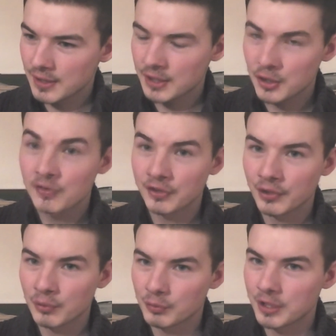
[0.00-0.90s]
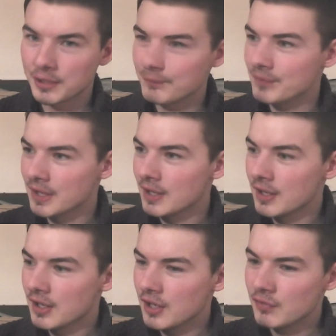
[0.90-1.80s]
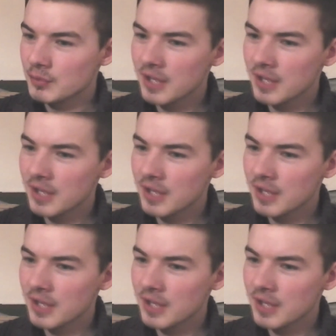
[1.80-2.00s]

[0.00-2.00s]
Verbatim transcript: I know this sounds weird, if you